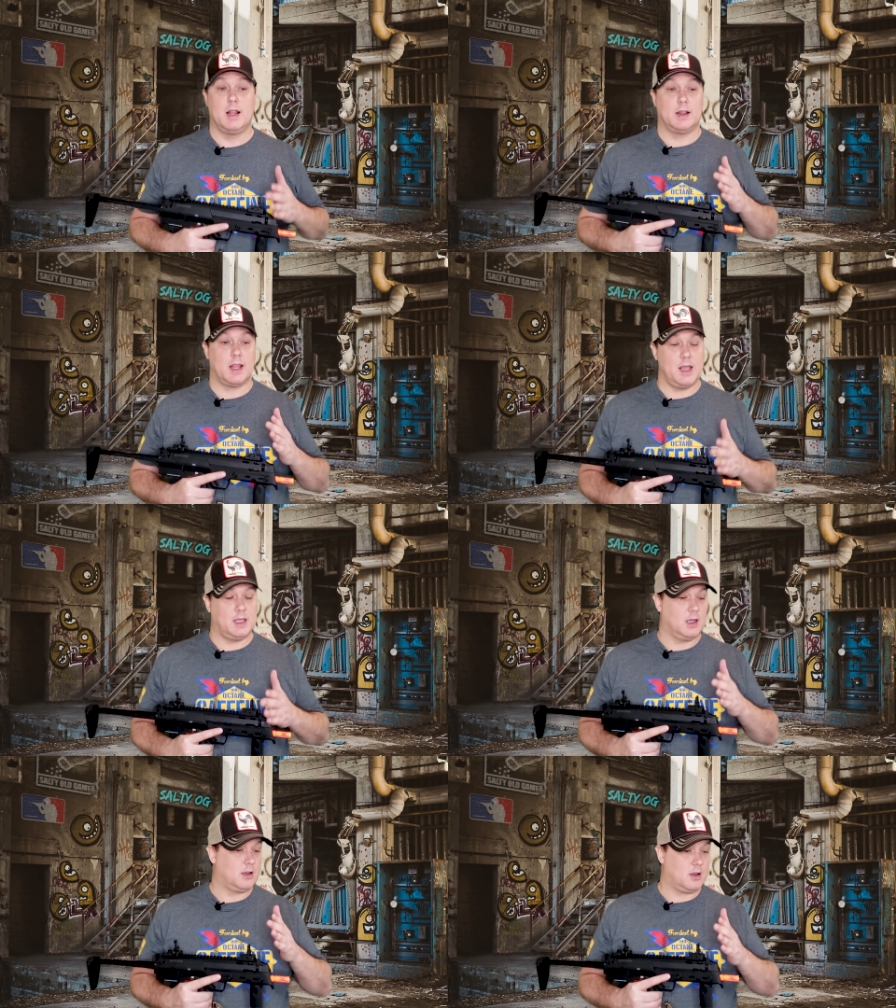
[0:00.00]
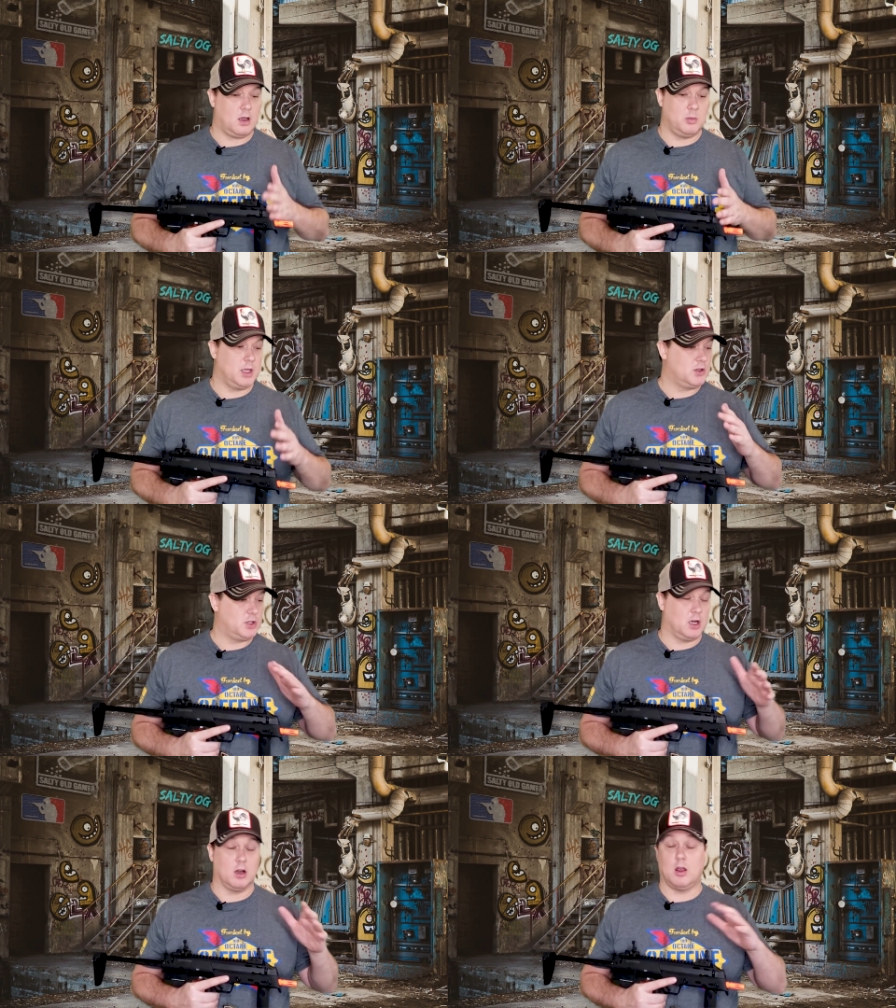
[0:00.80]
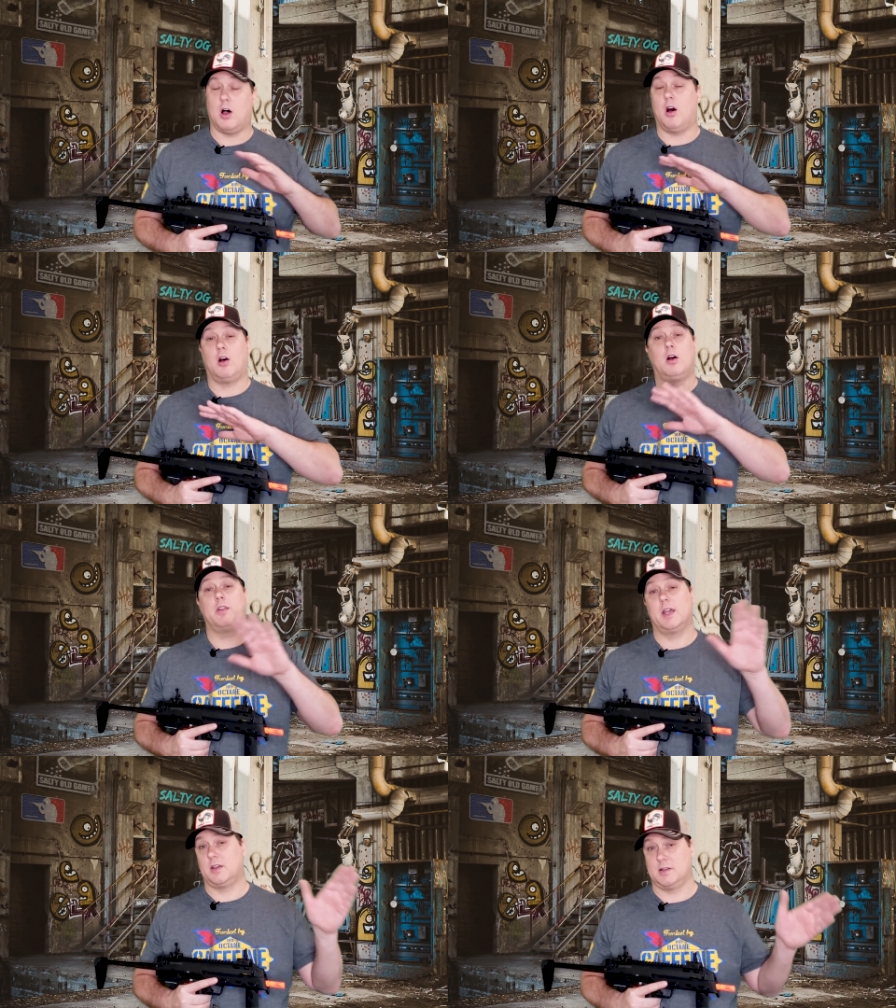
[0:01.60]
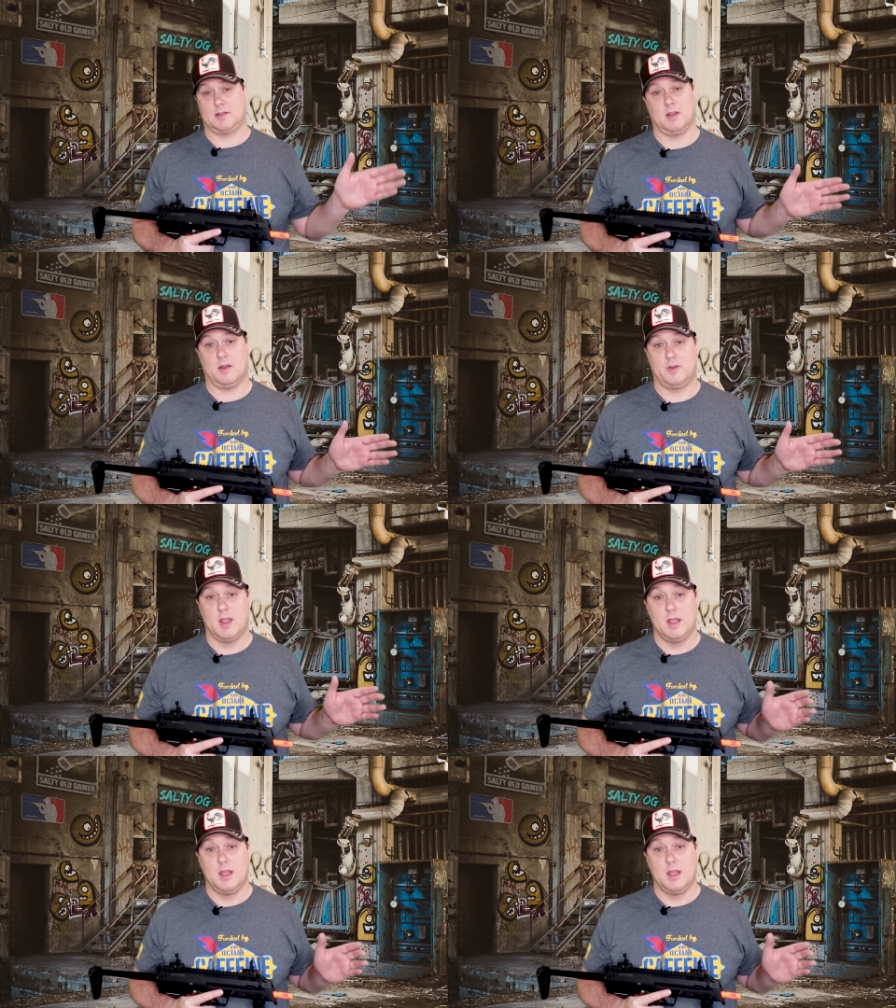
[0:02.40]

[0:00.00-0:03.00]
like, comment, share, all that good stuff,